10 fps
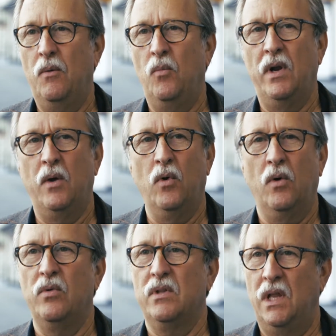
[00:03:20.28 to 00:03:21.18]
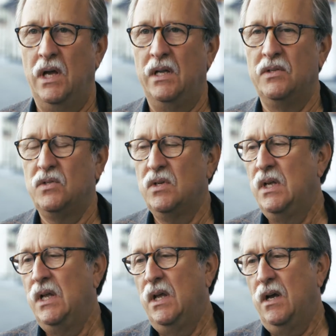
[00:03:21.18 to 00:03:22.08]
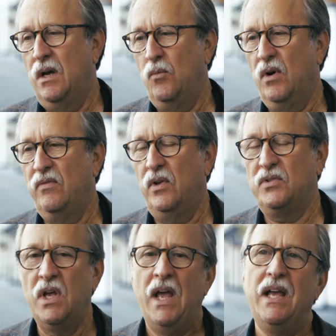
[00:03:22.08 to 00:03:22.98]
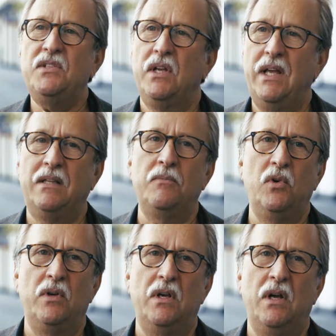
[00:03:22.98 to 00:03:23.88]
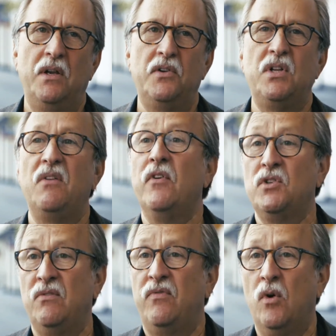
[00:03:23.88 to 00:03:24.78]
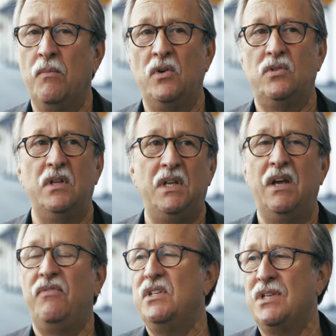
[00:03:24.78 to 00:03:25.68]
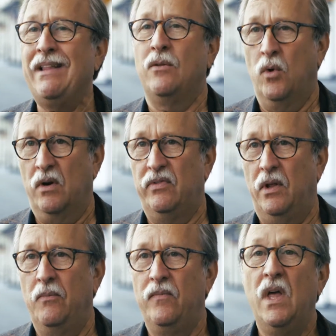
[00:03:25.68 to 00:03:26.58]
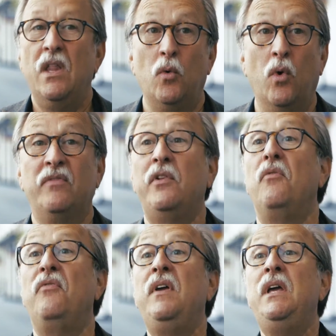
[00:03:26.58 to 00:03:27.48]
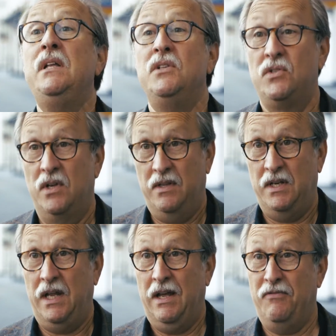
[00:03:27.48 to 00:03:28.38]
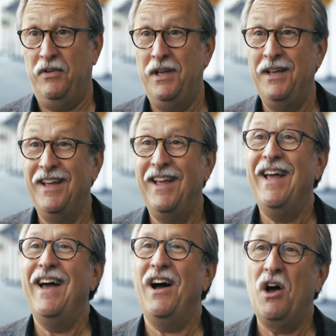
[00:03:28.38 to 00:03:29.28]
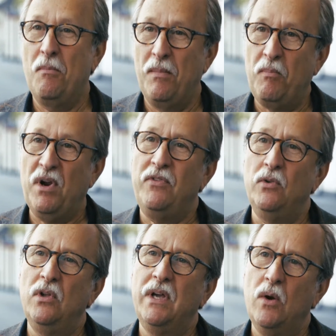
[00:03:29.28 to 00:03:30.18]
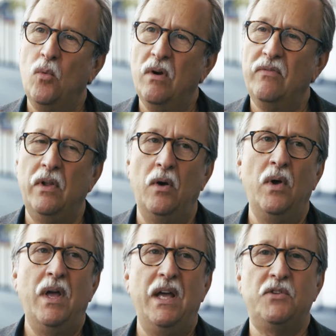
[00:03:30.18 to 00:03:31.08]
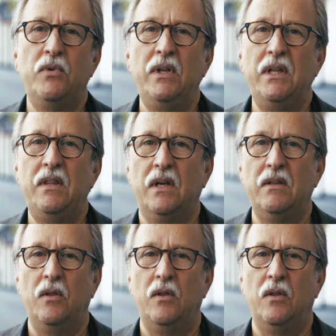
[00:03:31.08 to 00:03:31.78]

when I work with clients on workflows is get them to understand, first and foremost, the DFE is not the workflow. The workflow feeds the DFE. But if you look at a workflow, it's really the